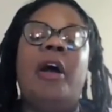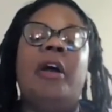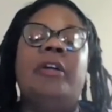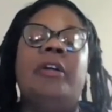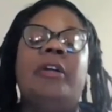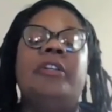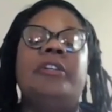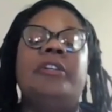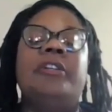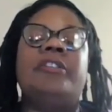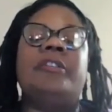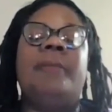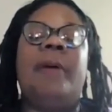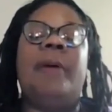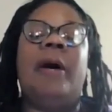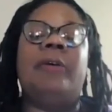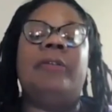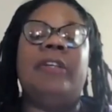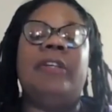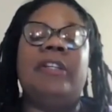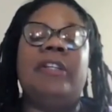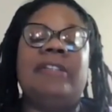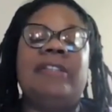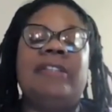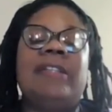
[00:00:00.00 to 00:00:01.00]
partners
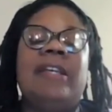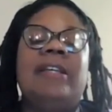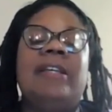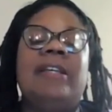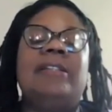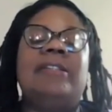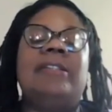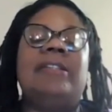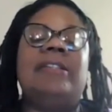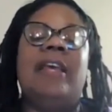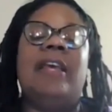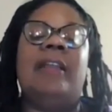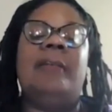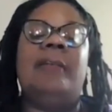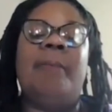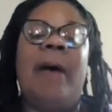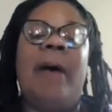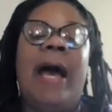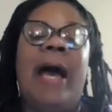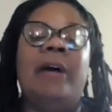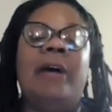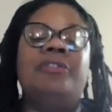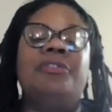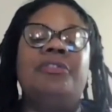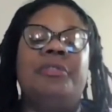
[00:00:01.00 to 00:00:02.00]
about consent and
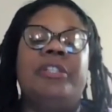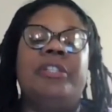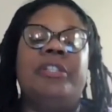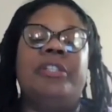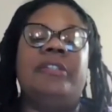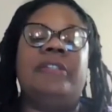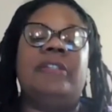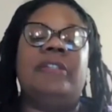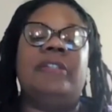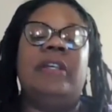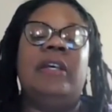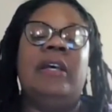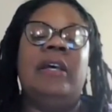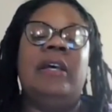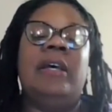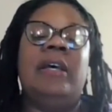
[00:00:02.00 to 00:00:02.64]
boundaries.